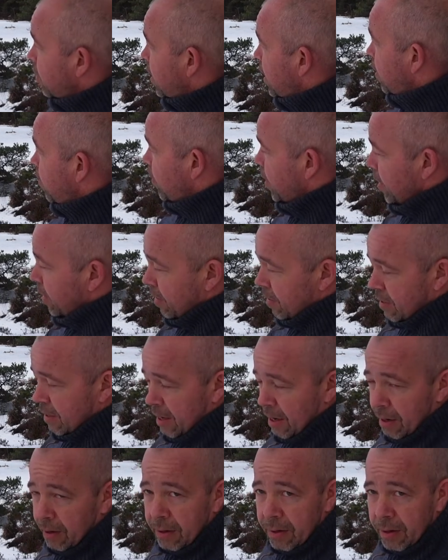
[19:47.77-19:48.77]
and will
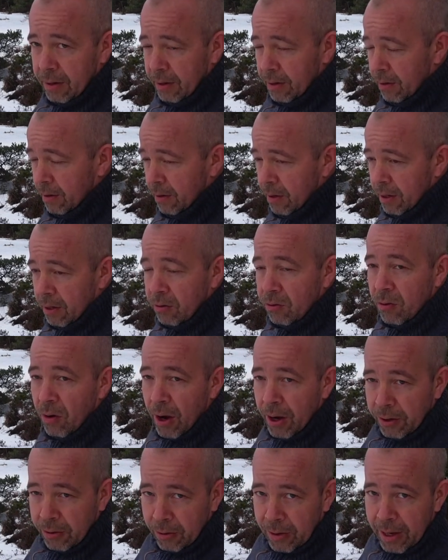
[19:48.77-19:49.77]
descend and try to